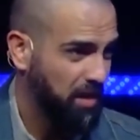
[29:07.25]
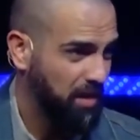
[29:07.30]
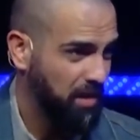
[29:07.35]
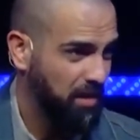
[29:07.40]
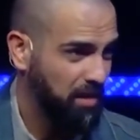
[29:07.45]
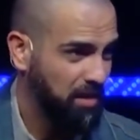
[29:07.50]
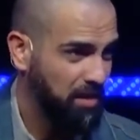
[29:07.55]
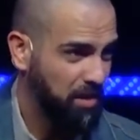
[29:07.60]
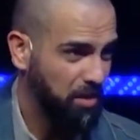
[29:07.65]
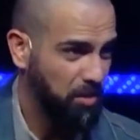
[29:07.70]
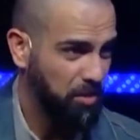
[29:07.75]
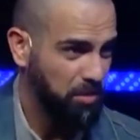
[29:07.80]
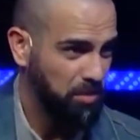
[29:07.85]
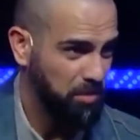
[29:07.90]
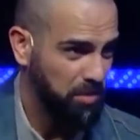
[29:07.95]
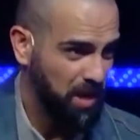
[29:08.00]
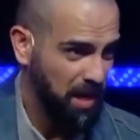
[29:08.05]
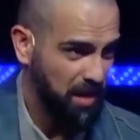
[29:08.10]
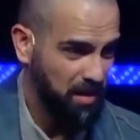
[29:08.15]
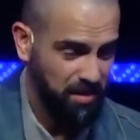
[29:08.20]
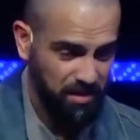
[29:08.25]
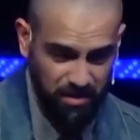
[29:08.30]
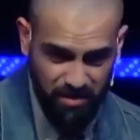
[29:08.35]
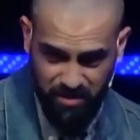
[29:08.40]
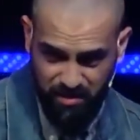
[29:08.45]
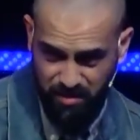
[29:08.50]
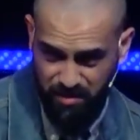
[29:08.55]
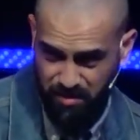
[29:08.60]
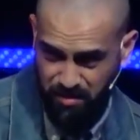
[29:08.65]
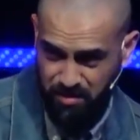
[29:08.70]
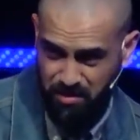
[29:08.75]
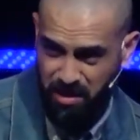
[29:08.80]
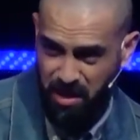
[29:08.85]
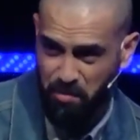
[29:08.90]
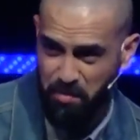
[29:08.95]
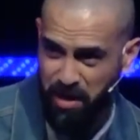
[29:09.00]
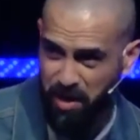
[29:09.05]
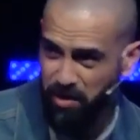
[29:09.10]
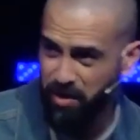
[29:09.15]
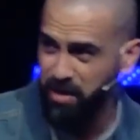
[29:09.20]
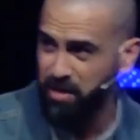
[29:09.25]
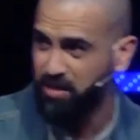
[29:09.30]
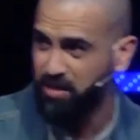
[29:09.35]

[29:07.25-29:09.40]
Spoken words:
you know, you get married,